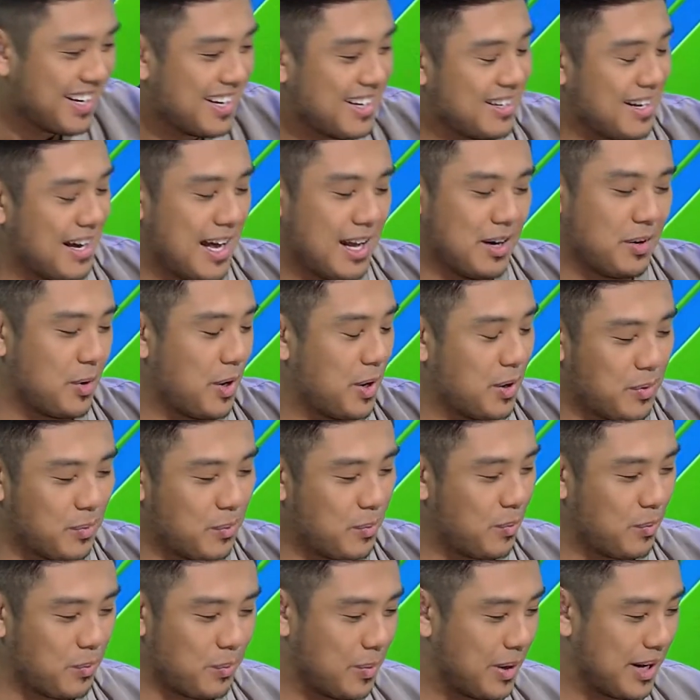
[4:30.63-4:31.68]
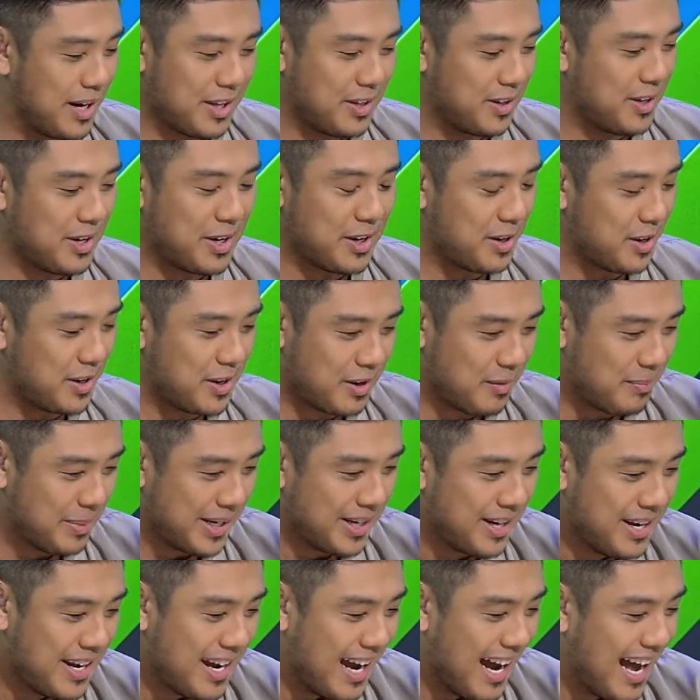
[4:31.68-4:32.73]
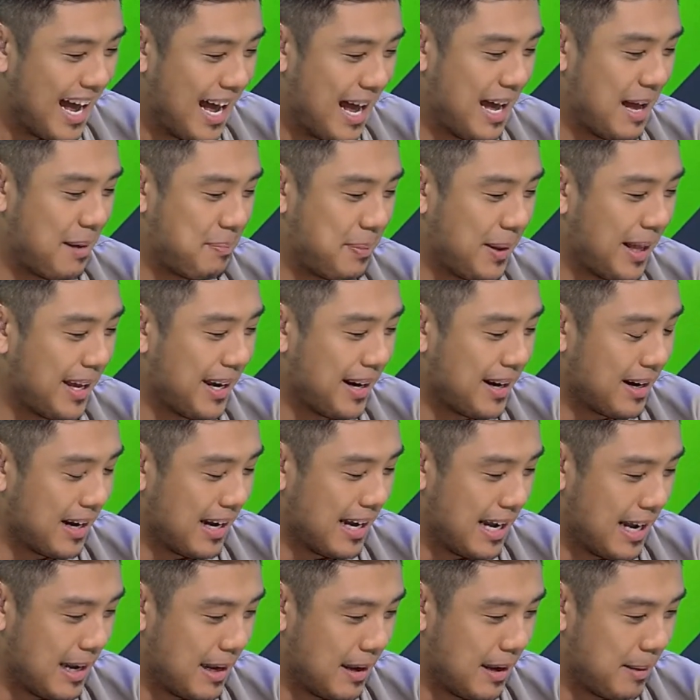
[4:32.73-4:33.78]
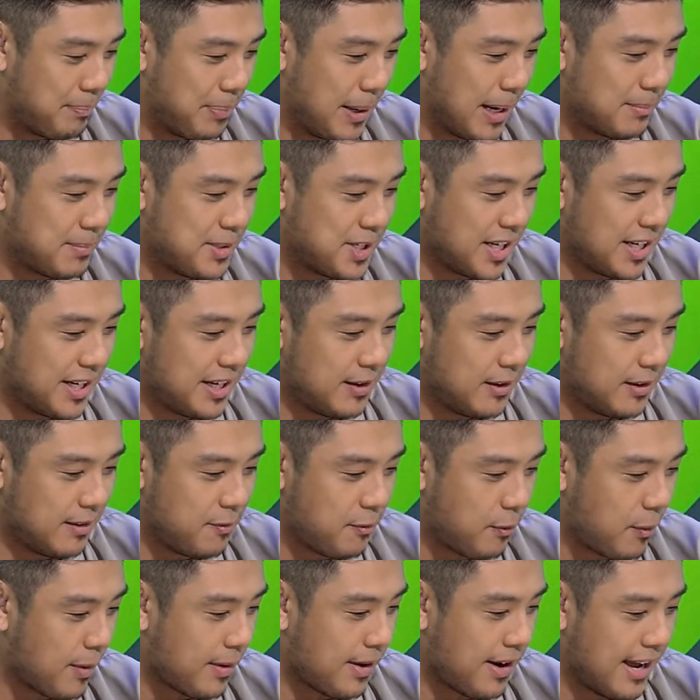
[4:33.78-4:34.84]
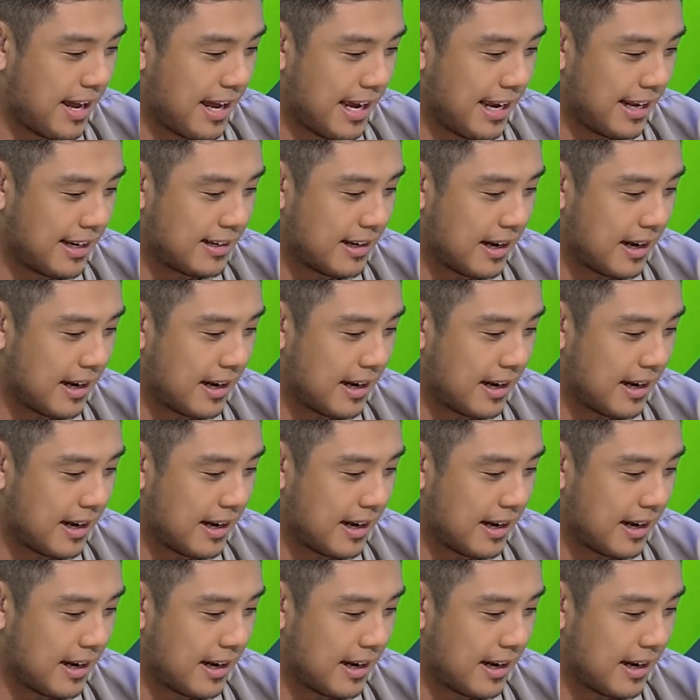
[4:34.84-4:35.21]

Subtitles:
I don't know what other year it could have been. PUBG, Fortnite,